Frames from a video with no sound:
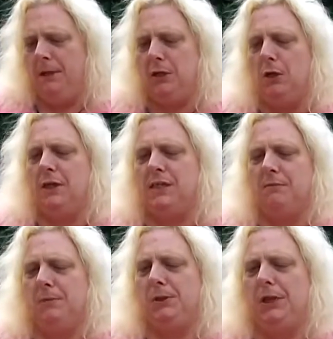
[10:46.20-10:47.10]

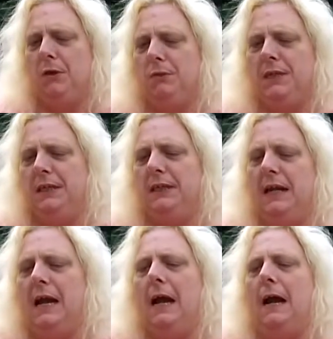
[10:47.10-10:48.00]
because Michelle didn't
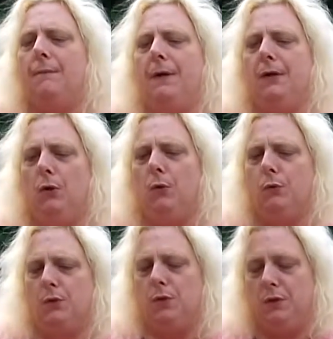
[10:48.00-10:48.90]
have an
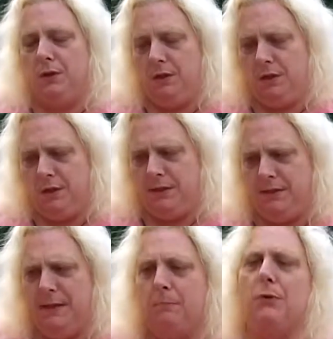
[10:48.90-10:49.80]
older
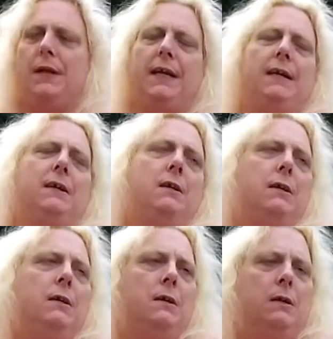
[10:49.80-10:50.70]
sibling
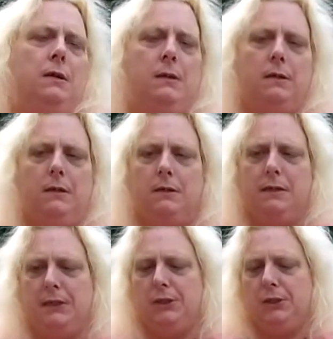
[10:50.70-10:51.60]

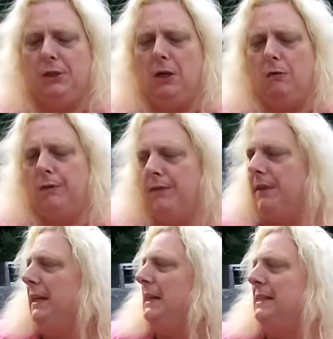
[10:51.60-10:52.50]
that you could talk with.
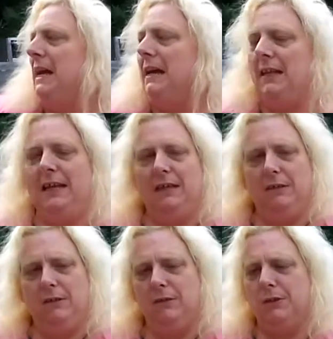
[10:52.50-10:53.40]
Exactly.
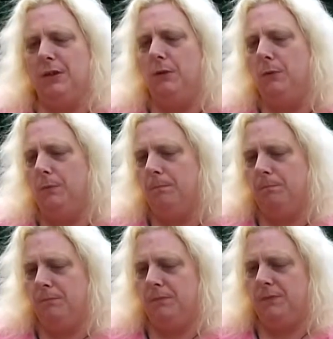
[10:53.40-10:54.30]
So,
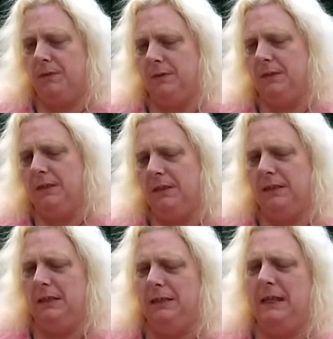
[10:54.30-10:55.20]

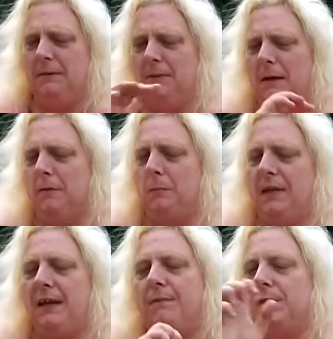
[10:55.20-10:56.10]
in that, I won't
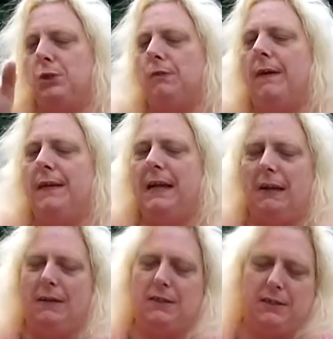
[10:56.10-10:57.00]
be finished right
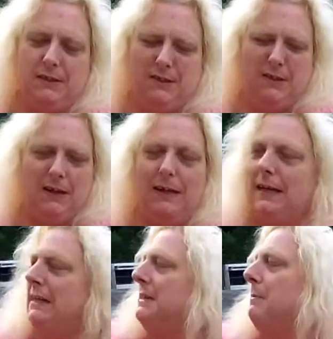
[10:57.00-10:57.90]
now. It's
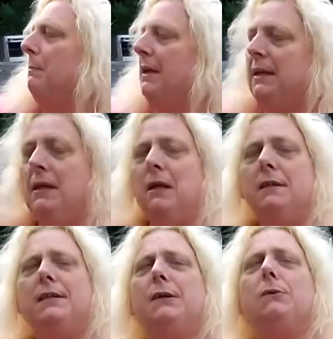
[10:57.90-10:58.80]
talking at this moment.
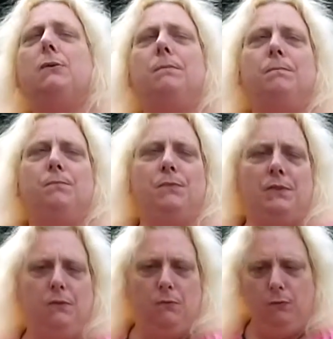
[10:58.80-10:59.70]
So,
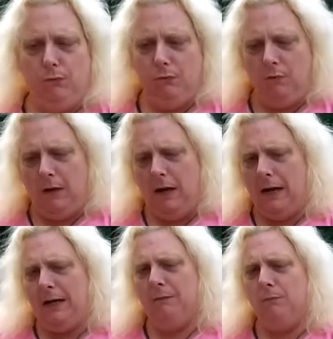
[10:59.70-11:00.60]

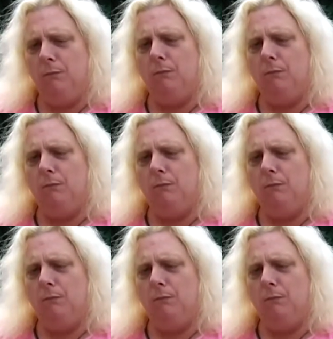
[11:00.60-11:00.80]
I